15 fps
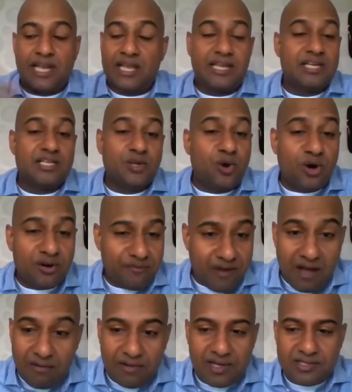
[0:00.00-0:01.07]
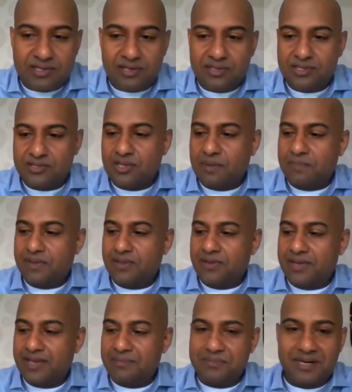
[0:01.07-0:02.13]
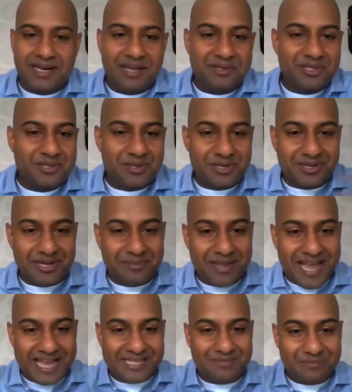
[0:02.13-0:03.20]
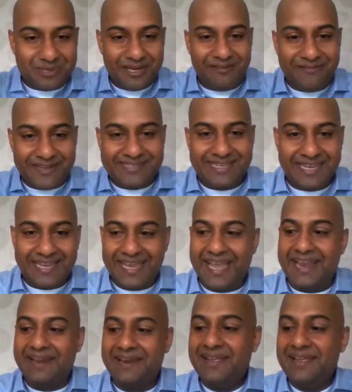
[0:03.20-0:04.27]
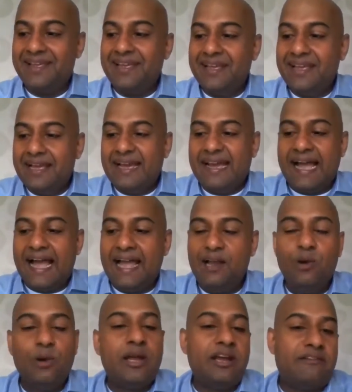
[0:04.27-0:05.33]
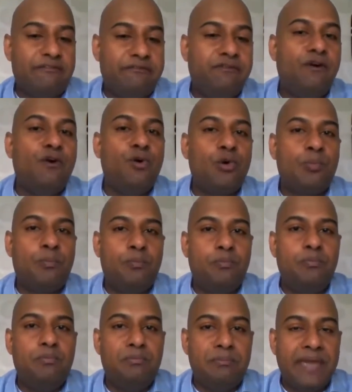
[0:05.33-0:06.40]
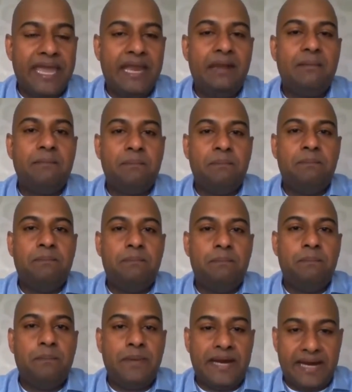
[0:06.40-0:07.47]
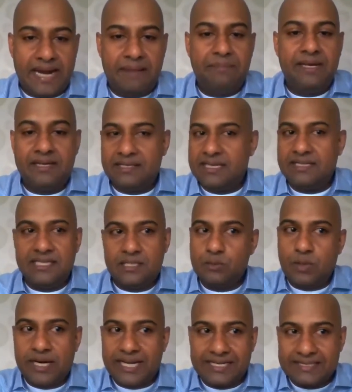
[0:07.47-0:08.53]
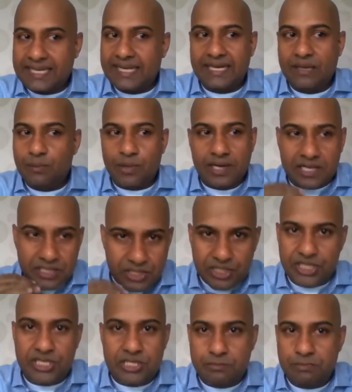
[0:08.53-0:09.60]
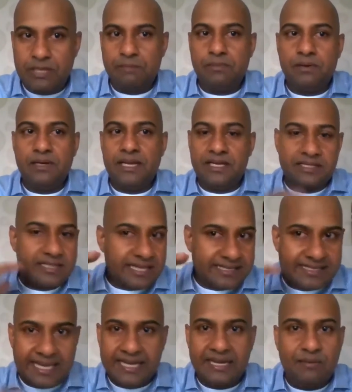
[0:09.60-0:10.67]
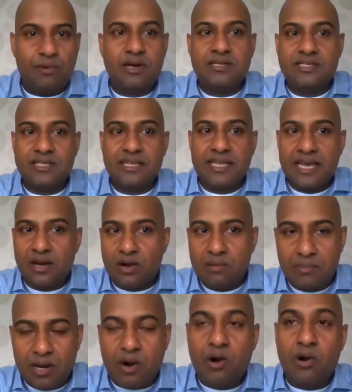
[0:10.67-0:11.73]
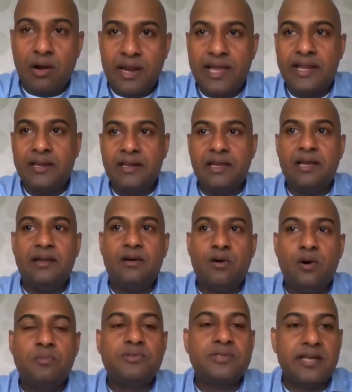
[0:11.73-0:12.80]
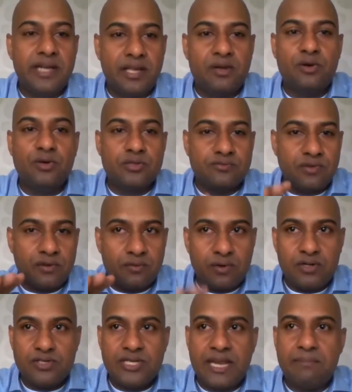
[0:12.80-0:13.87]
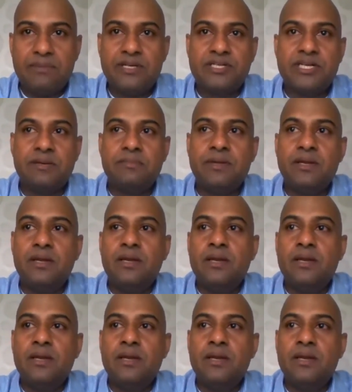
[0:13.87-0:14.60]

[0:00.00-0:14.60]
I can go on for hours on this topic, okay, but I'm just going to try to be as brief as I can. I look at 4 main parameters, and this is exactly what I teach people, and it's exactly what's there on my online home study course for World Championship